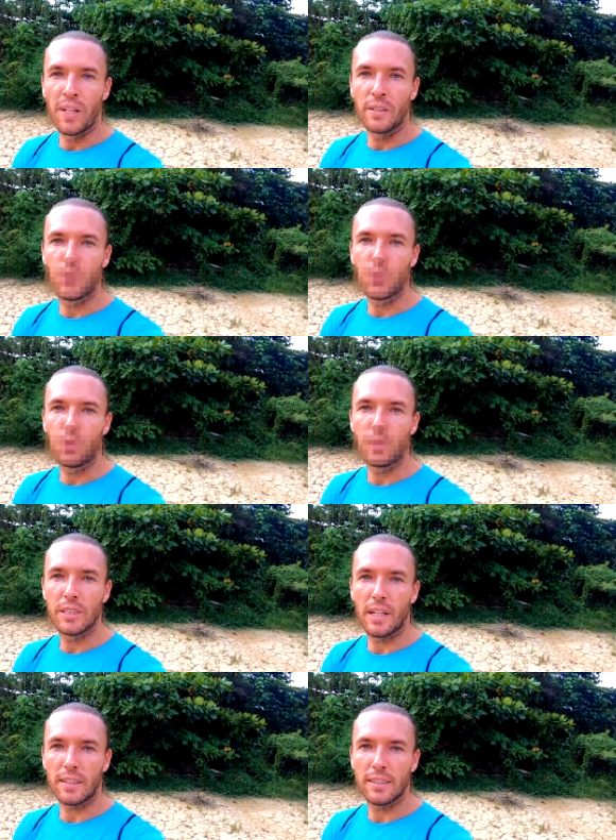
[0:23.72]
When a
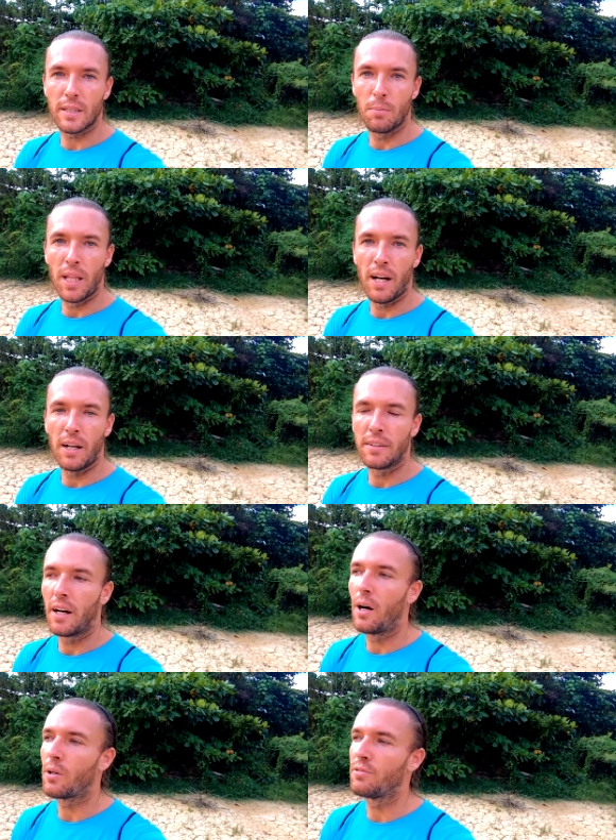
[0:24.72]
sucks the blood
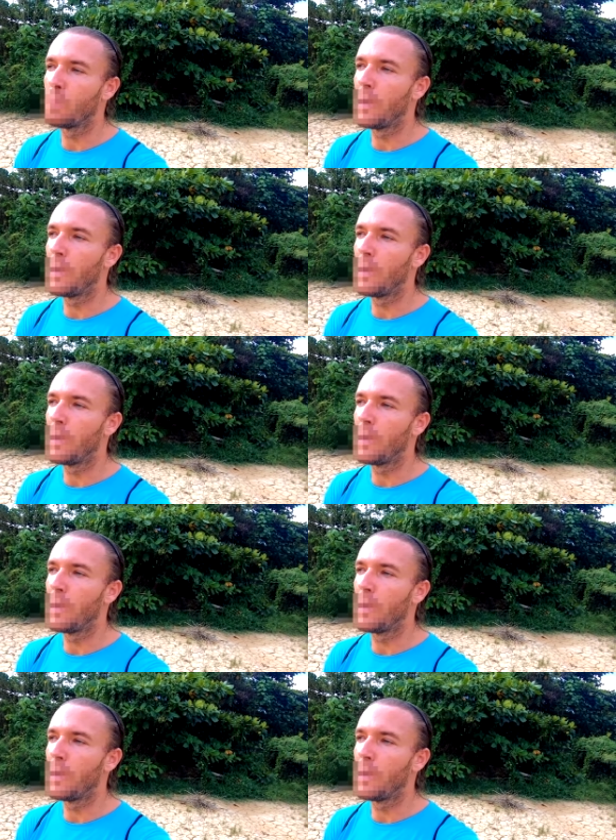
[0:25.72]
out of,